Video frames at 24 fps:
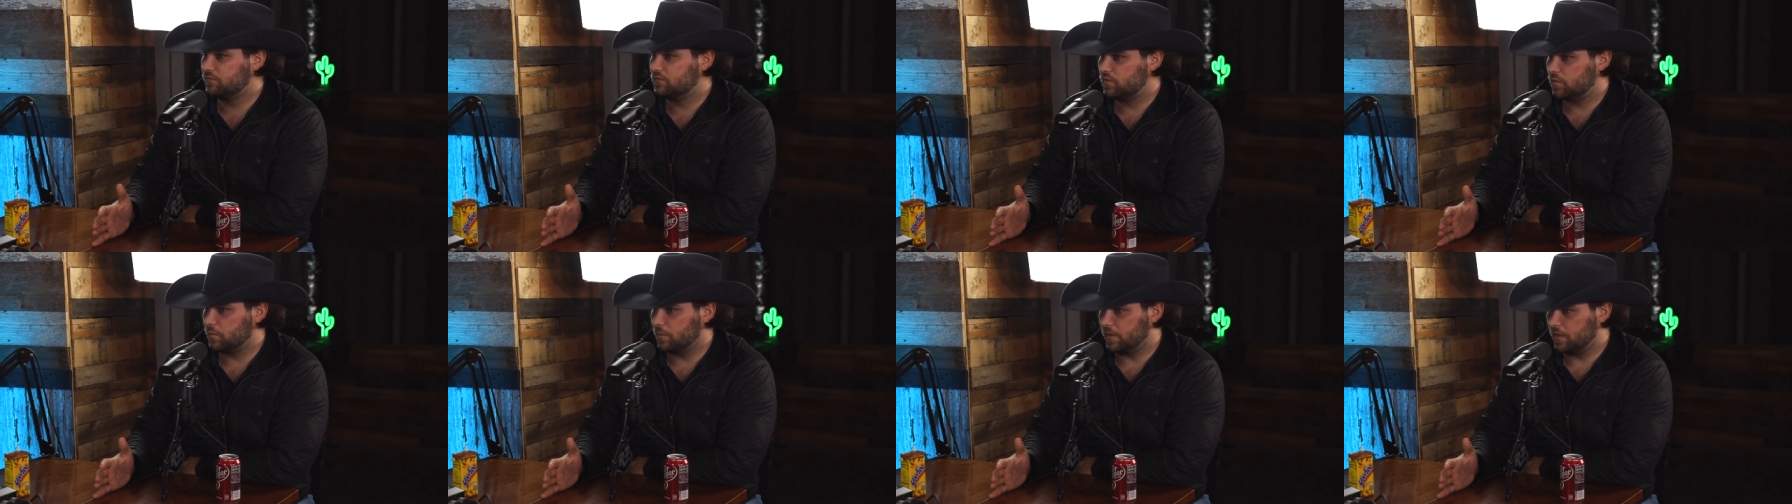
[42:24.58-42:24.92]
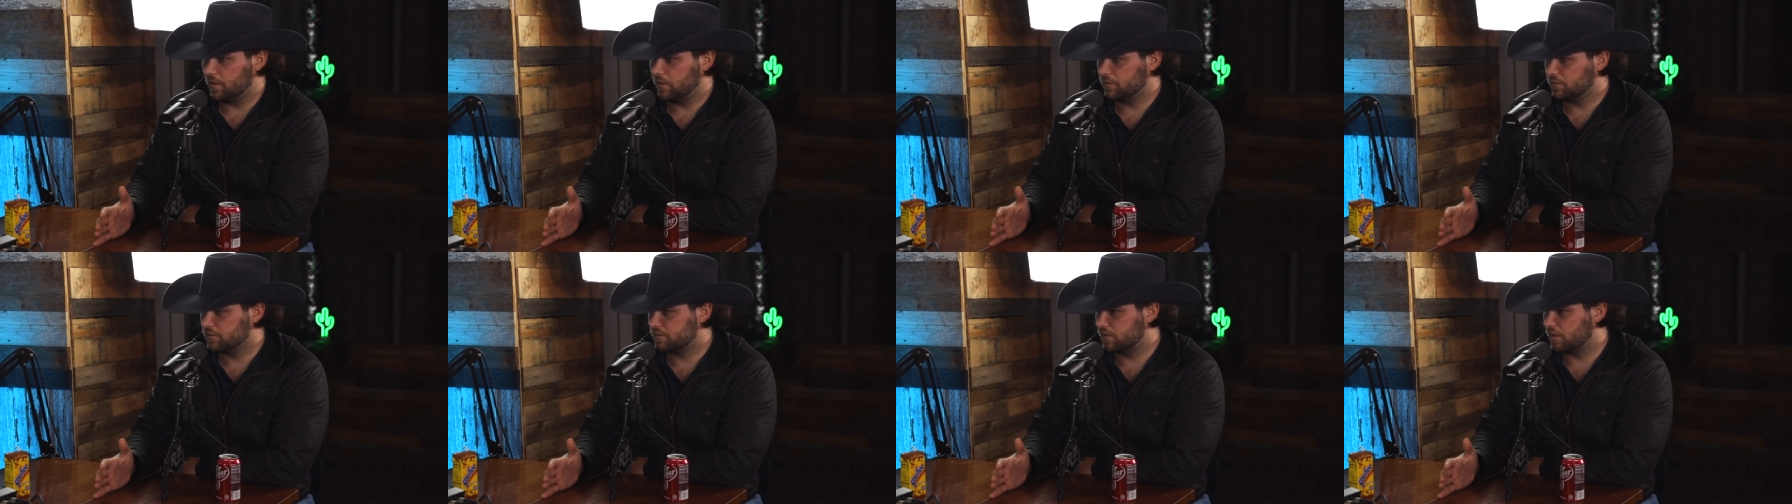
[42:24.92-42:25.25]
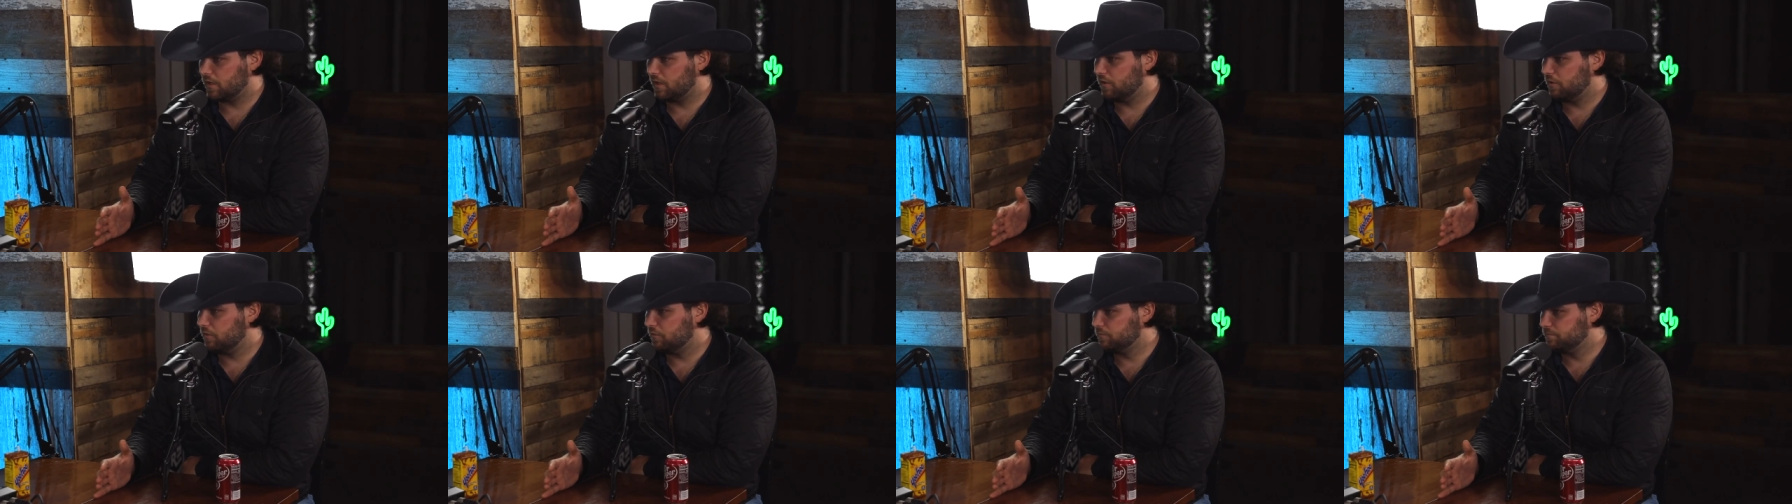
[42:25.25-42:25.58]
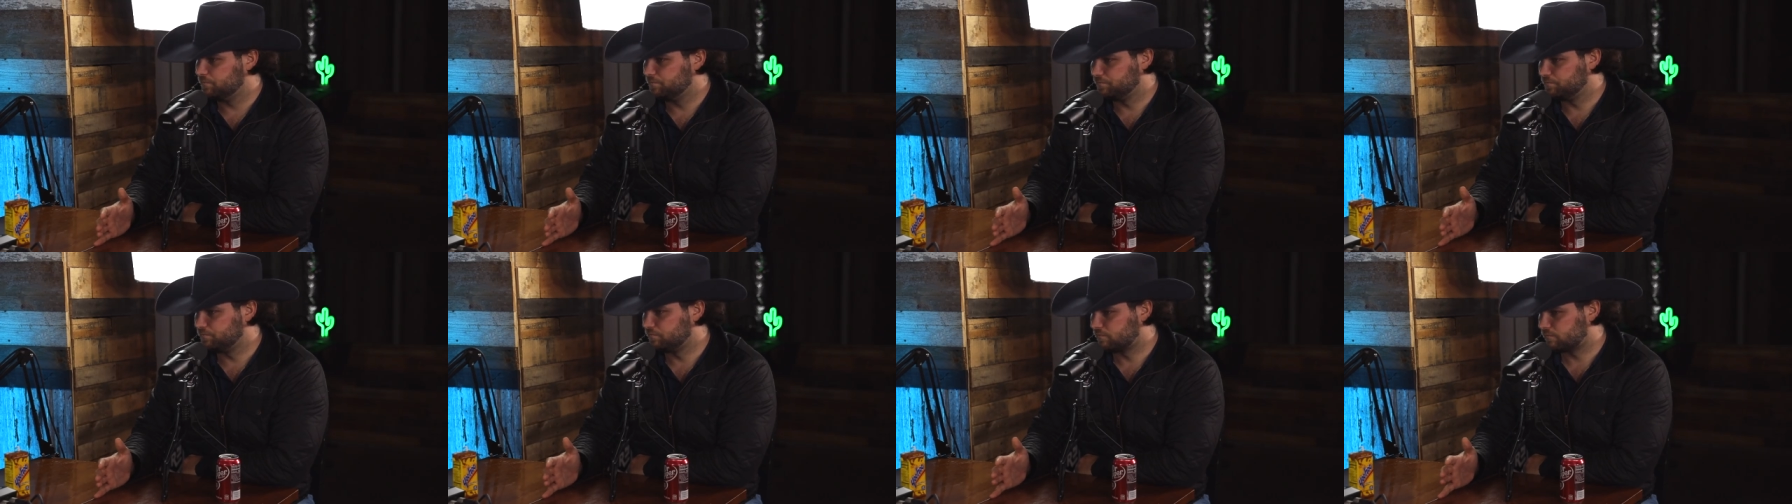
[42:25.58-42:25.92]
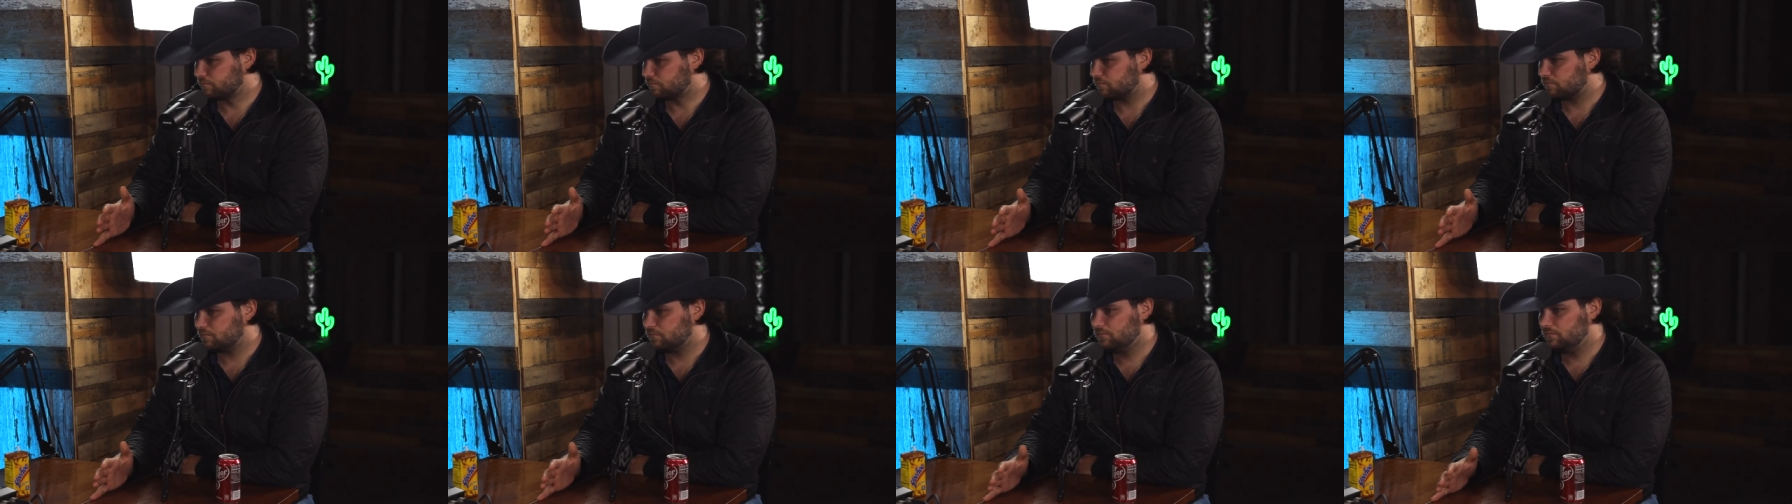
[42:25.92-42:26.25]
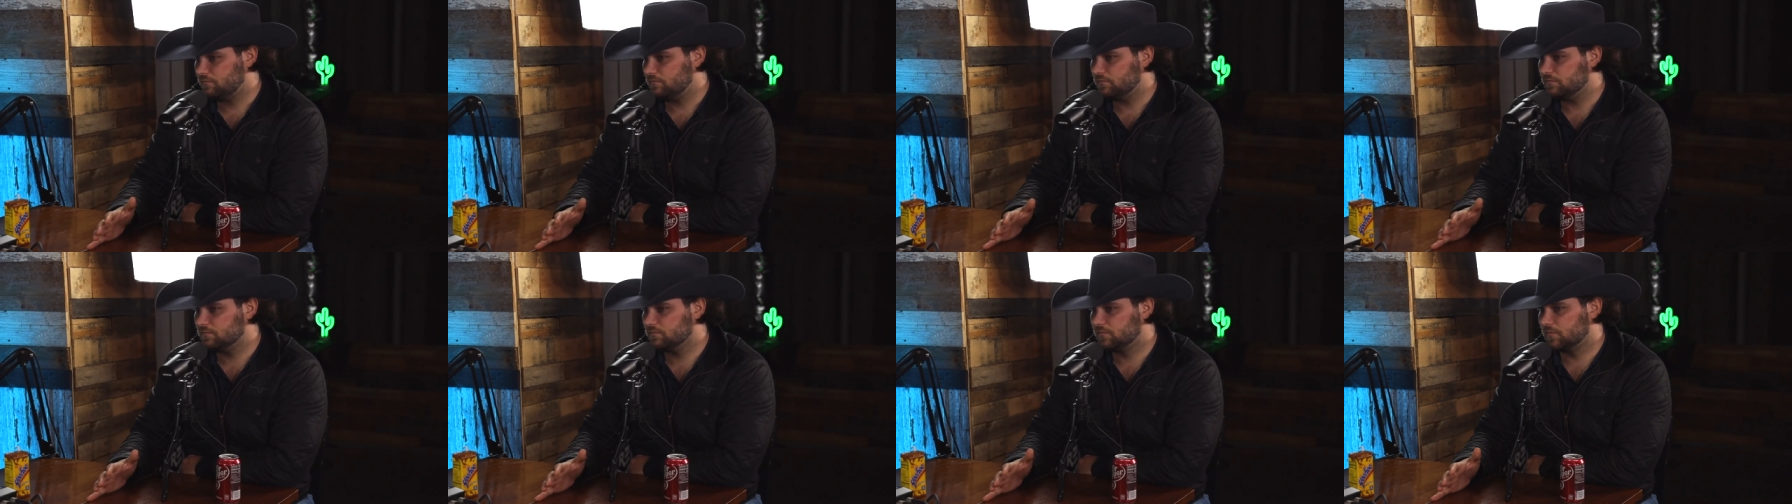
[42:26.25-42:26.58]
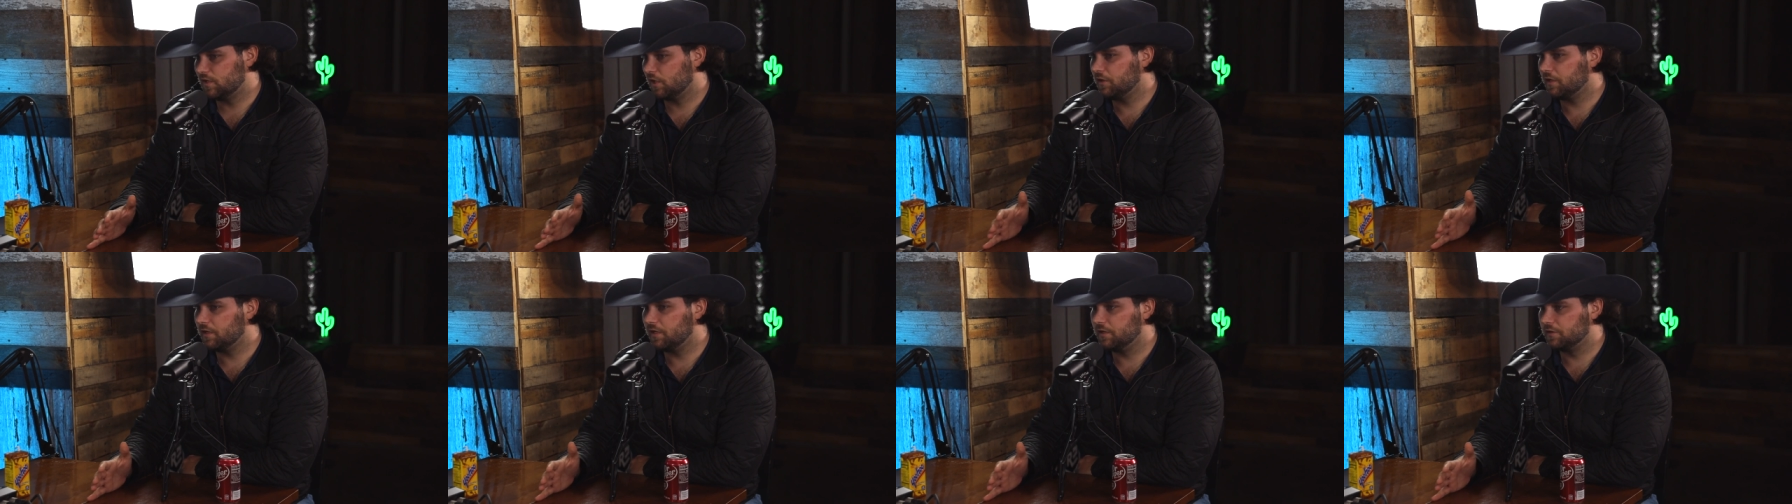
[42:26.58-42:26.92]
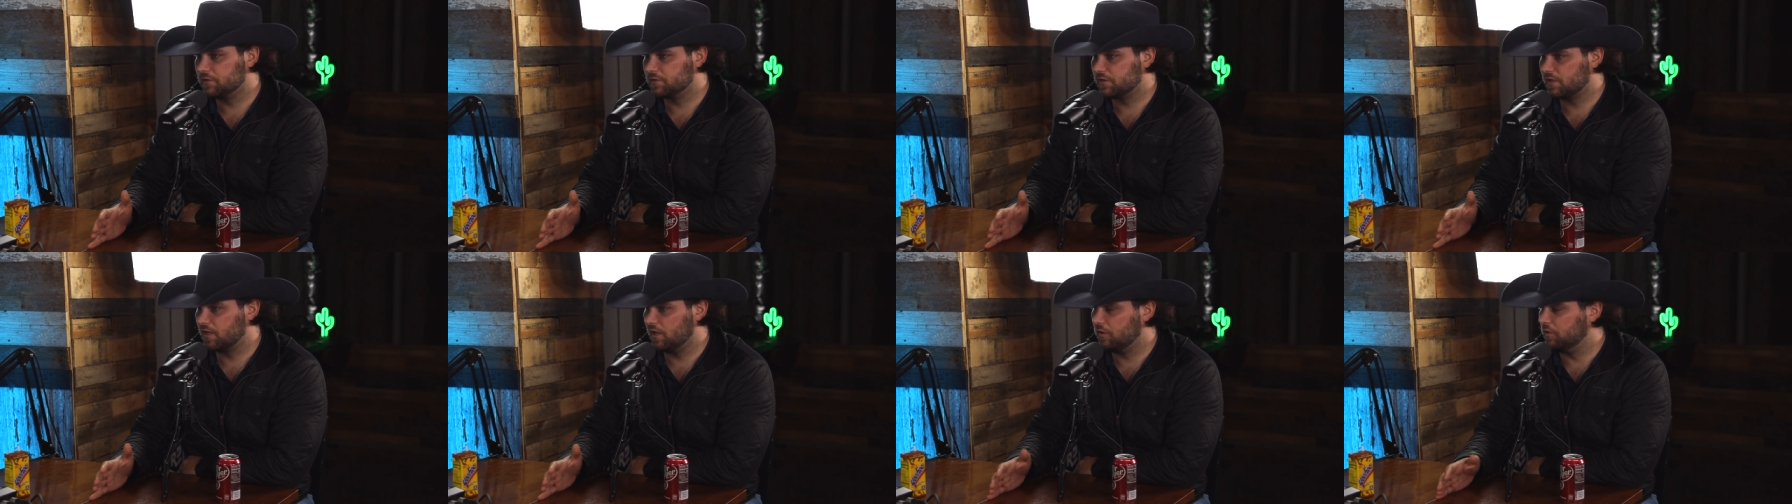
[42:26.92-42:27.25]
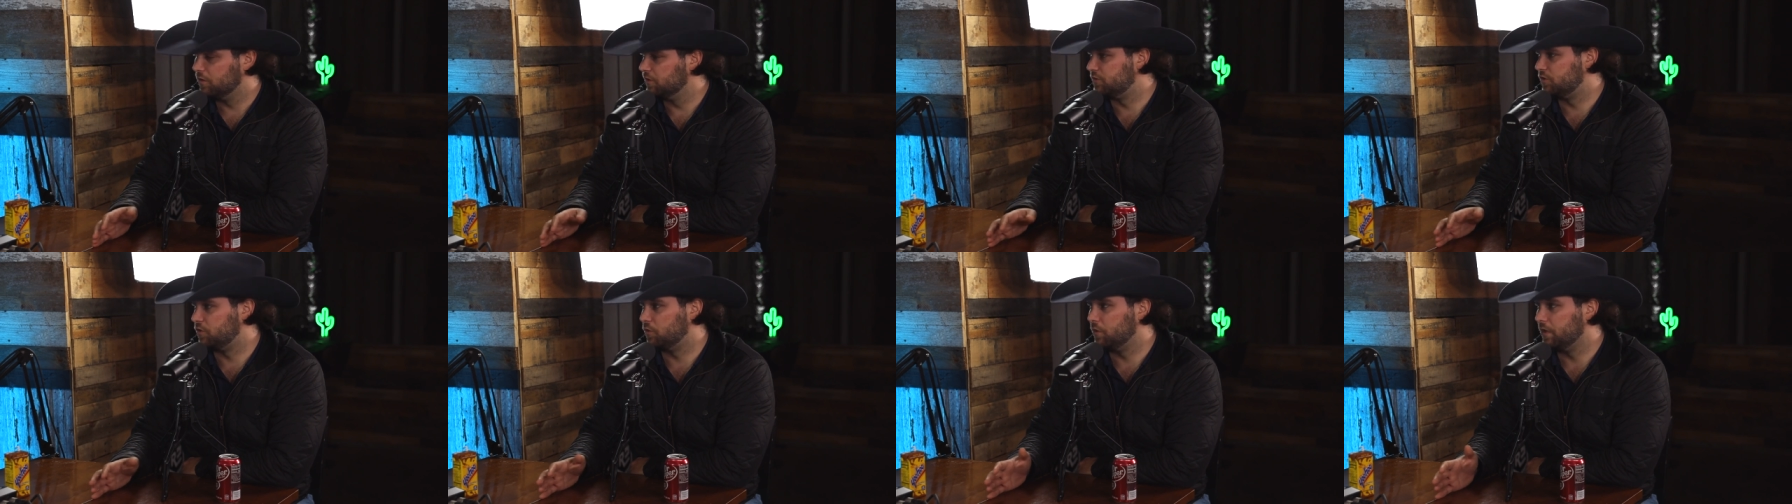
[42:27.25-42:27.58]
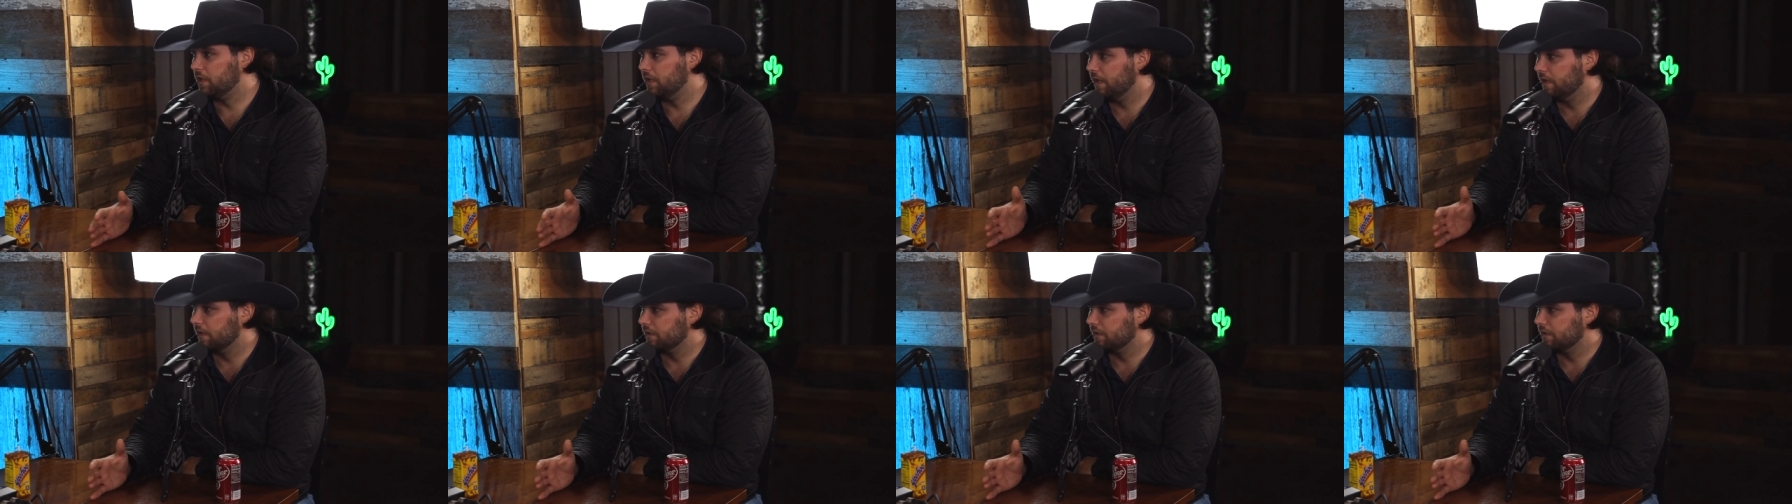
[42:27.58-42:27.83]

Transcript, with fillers: twenty years ago, thirty years ago, a twenty